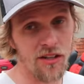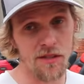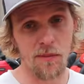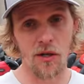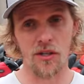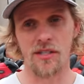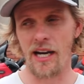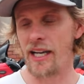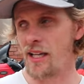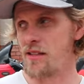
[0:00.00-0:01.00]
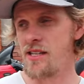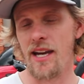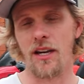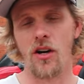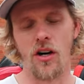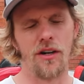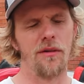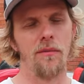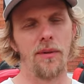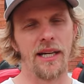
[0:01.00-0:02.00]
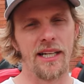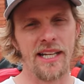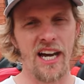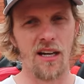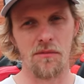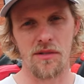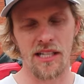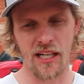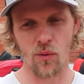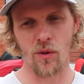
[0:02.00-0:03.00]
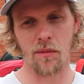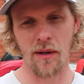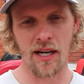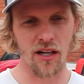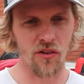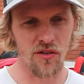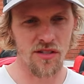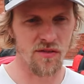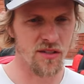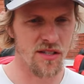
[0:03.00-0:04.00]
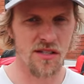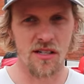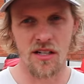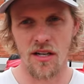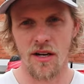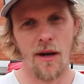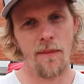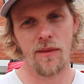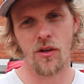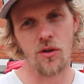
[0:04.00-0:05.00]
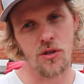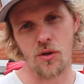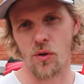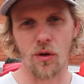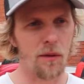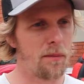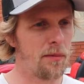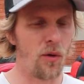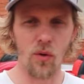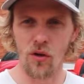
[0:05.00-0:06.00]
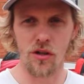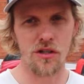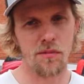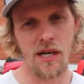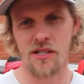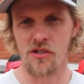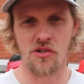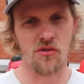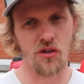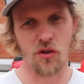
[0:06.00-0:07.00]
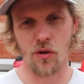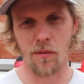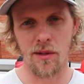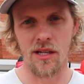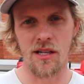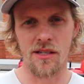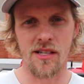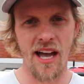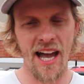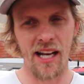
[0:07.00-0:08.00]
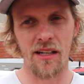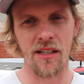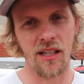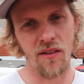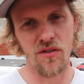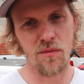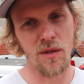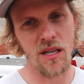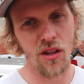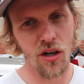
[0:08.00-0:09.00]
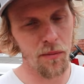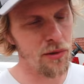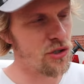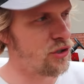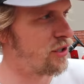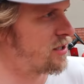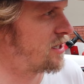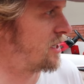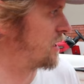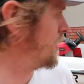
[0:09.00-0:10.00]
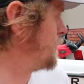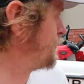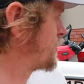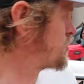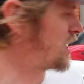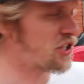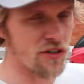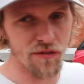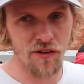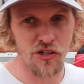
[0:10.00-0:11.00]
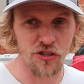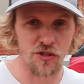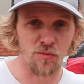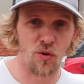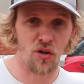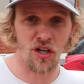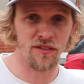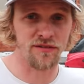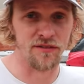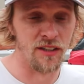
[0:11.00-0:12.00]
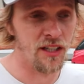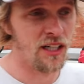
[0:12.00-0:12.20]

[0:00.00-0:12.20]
this boat I can take on bigger dams like Woodbank, Gristavinter, Los Corp, all those places, Rudacopis, and it gives me the opportunity to actually fish this more often.